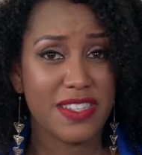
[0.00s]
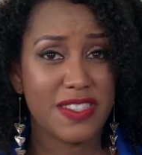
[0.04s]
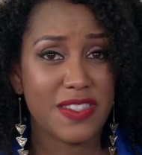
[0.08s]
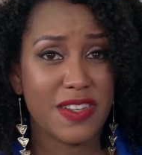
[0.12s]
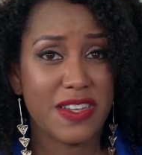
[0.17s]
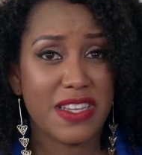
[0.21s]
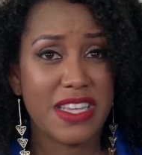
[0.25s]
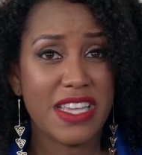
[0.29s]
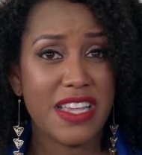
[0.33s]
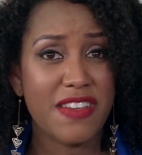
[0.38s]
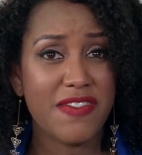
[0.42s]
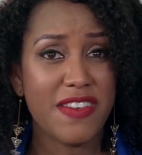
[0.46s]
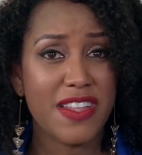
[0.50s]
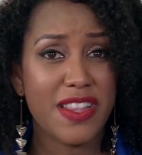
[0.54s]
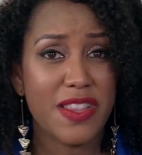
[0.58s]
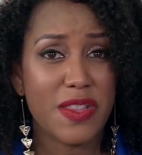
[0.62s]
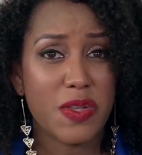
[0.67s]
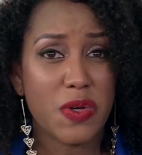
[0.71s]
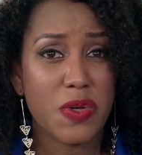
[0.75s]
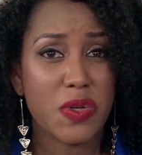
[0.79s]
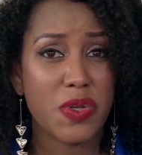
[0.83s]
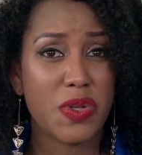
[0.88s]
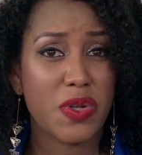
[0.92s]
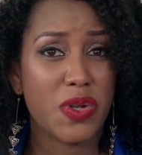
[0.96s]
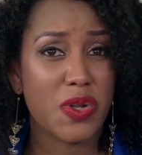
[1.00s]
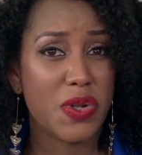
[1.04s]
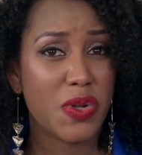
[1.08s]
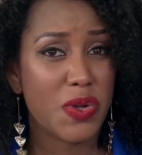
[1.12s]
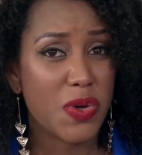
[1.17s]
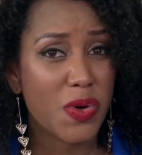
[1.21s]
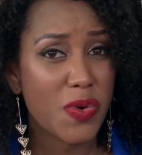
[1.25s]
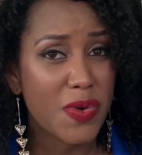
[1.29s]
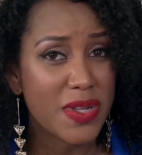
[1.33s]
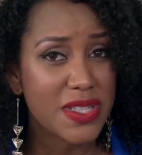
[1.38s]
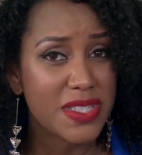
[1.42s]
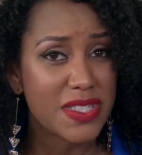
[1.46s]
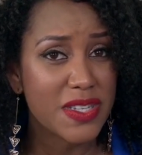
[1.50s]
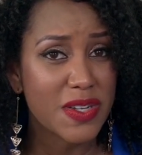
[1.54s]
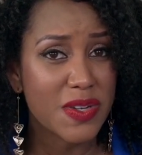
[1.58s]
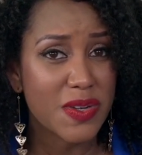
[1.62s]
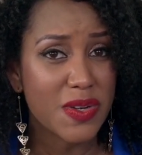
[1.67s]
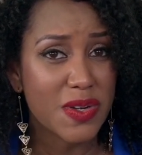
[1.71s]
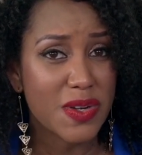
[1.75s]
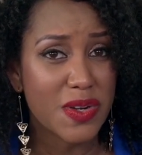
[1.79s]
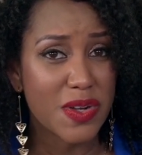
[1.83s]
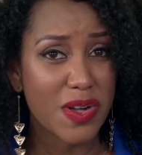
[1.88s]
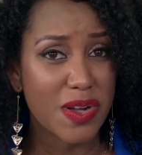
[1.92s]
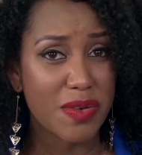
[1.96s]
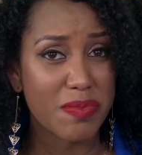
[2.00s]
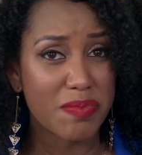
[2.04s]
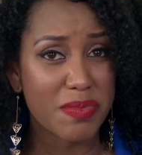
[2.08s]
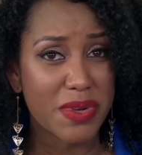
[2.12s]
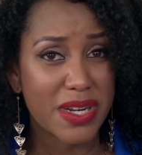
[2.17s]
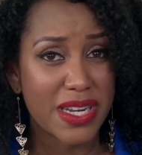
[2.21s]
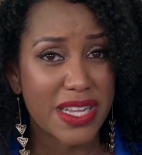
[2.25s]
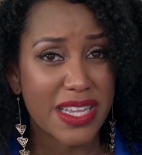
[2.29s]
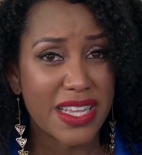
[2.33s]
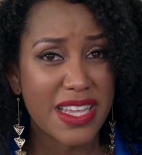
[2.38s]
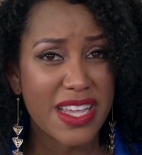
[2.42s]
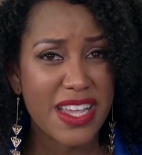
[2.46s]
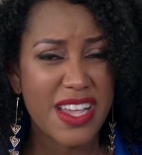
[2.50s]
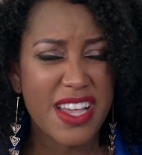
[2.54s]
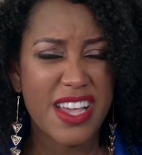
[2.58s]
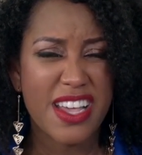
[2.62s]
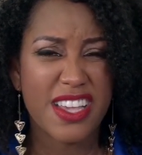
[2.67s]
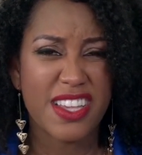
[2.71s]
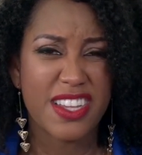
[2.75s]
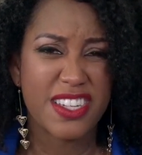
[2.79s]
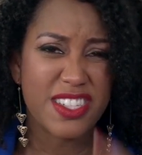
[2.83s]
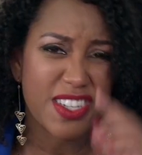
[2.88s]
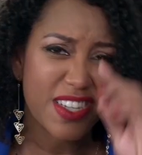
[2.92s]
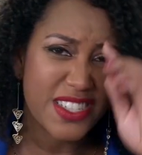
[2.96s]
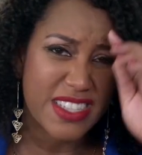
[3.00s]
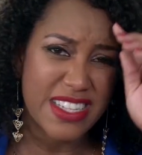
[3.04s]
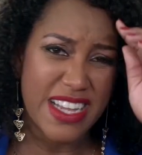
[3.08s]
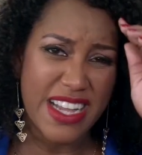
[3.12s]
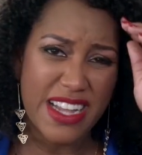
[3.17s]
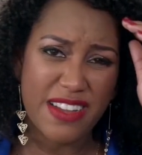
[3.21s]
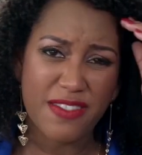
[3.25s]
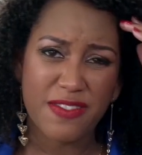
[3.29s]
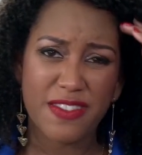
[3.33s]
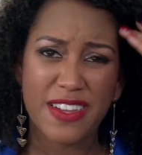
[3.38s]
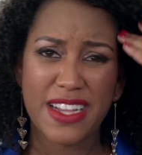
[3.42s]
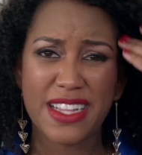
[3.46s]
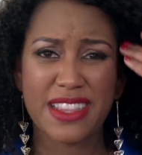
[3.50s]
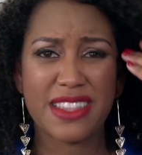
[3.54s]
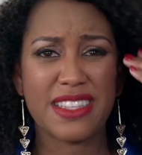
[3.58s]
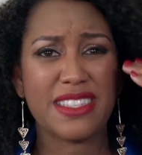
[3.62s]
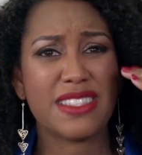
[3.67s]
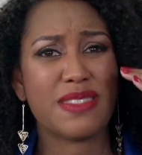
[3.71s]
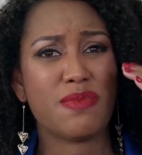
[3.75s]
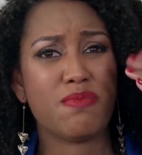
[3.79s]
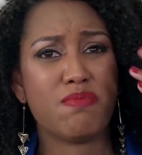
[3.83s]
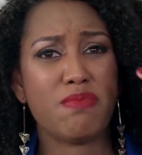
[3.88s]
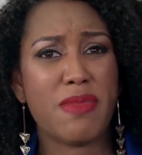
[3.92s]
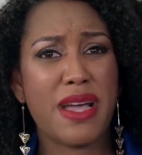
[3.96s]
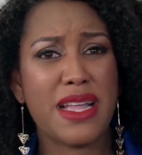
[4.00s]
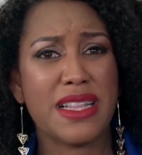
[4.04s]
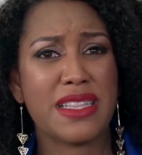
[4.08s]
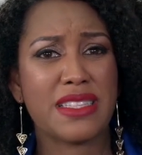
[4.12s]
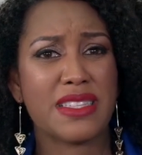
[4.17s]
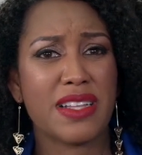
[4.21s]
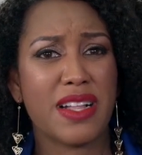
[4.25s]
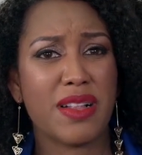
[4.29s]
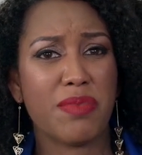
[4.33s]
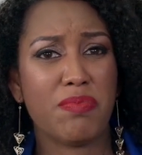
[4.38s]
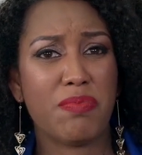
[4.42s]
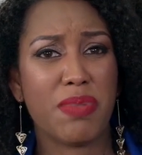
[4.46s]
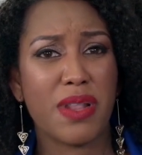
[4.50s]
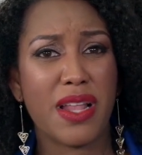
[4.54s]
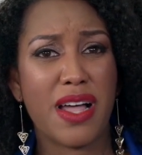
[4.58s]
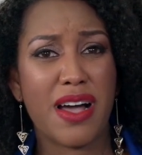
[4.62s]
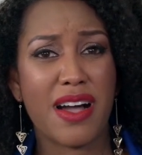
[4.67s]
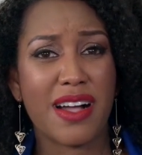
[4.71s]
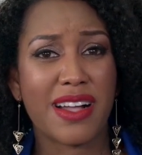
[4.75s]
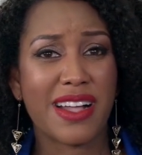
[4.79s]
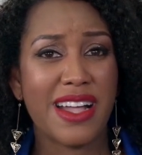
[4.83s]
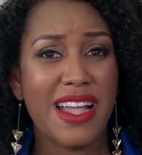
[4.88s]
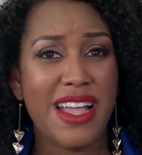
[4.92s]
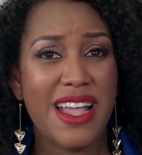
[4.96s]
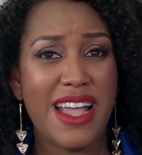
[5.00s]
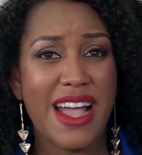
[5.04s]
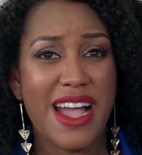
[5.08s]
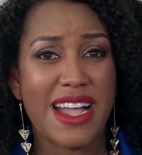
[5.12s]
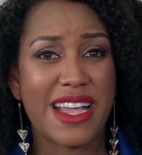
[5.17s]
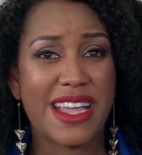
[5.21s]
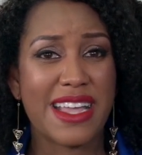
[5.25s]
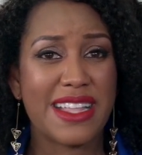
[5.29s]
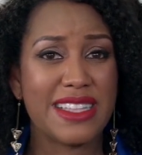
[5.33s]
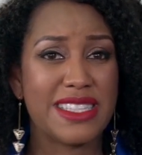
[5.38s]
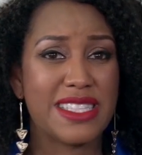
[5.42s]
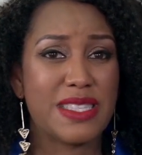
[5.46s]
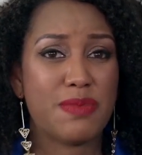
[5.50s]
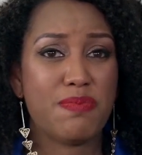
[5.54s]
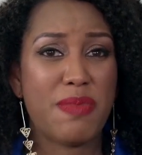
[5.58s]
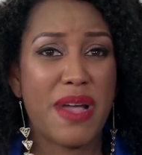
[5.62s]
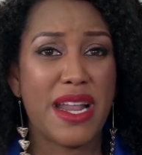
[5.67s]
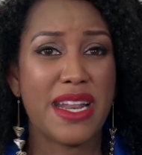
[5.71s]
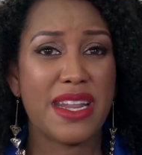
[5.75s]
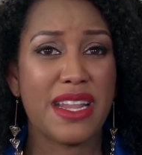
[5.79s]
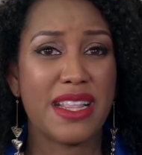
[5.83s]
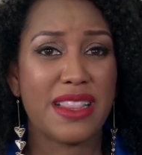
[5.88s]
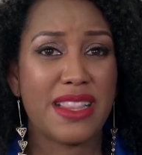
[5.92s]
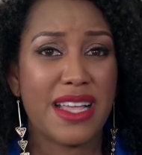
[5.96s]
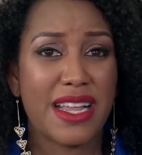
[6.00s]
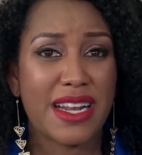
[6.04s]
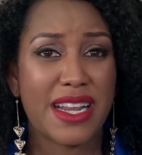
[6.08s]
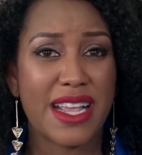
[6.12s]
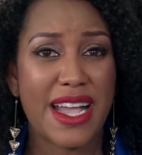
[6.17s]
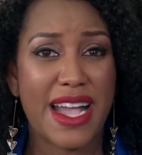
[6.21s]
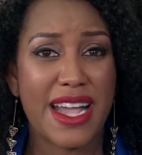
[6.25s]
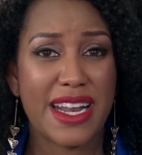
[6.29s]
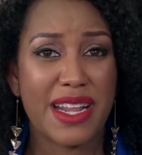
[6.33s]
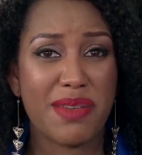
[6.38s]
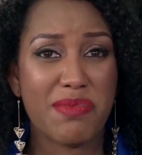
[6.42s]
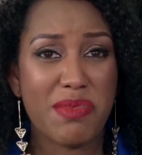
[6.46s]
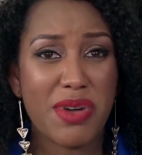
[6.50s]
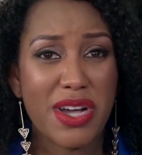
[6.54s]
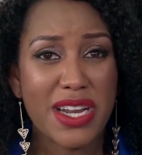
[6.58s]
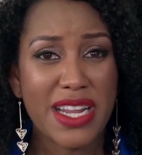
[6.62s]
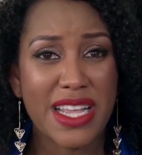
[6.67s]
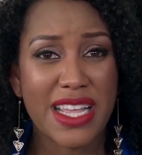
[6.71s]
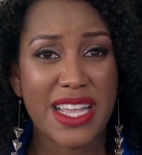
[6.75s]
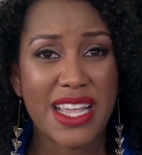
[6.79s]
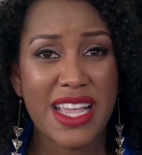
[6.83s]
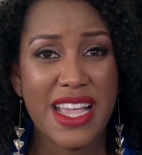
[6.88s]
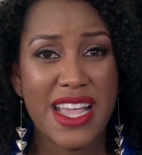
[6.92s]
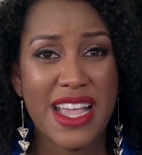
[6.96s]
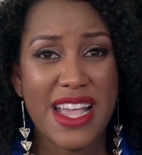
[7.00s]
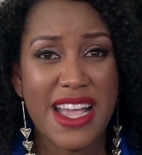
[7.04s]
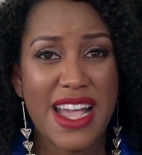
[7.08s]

So even though you know it's a good company, you just have like this mental block against spending that kind of money.